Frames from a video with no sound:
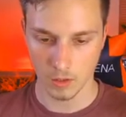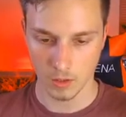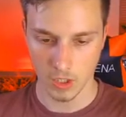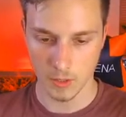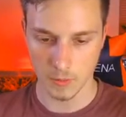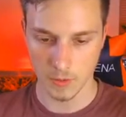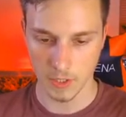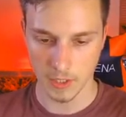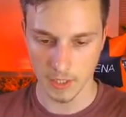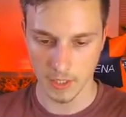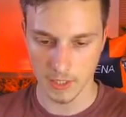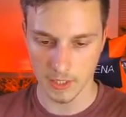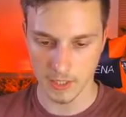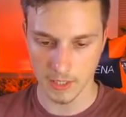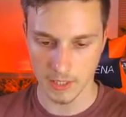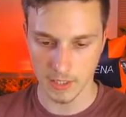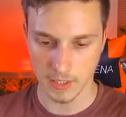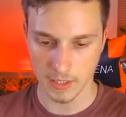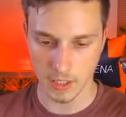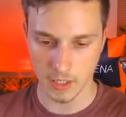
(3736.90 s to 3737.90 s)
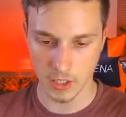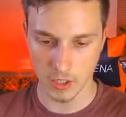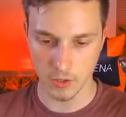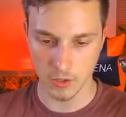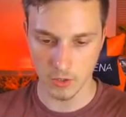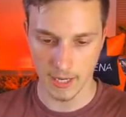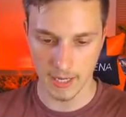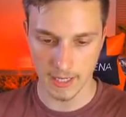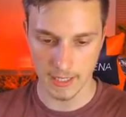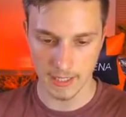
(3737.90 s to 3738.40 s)
Gypsy King says, did you
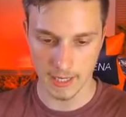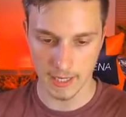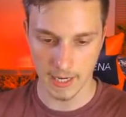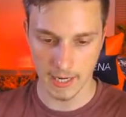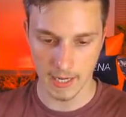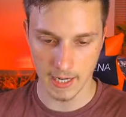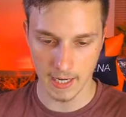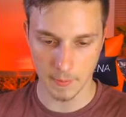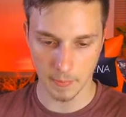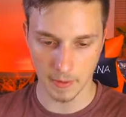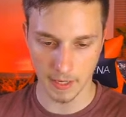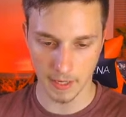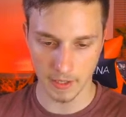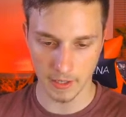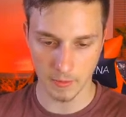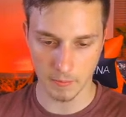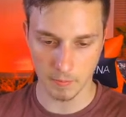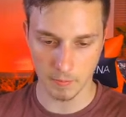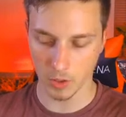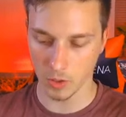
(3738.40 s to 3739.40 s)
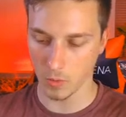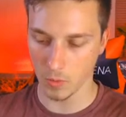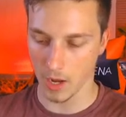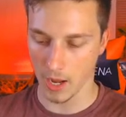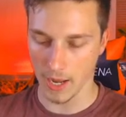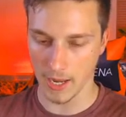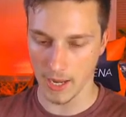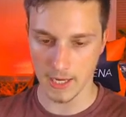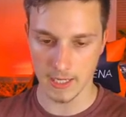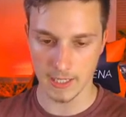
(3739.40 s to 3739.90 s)
get a Platinum Blue
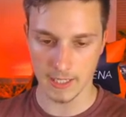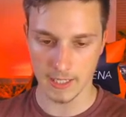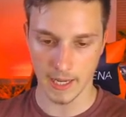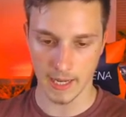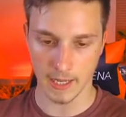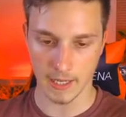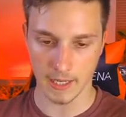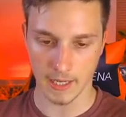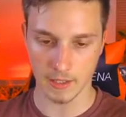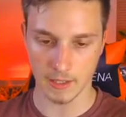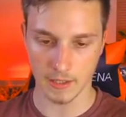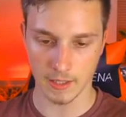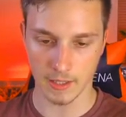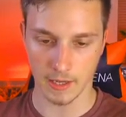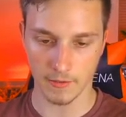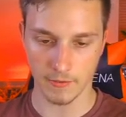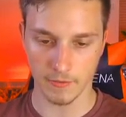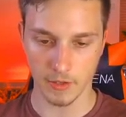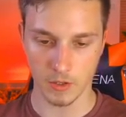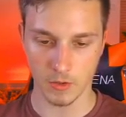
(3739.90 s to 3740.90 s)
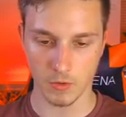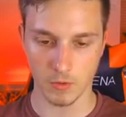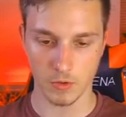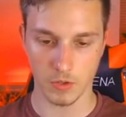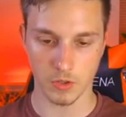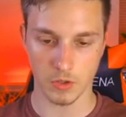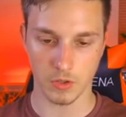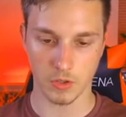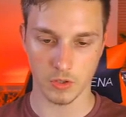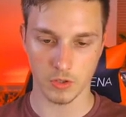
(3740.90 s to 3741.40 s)
Eyes? And have you...
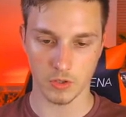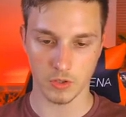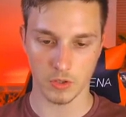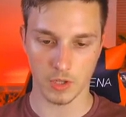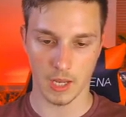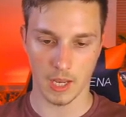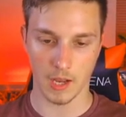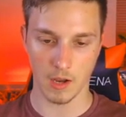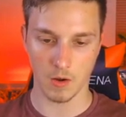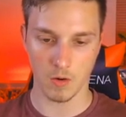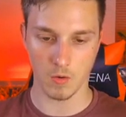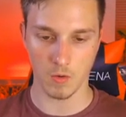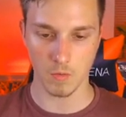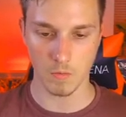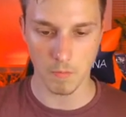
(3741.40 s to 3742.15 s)
how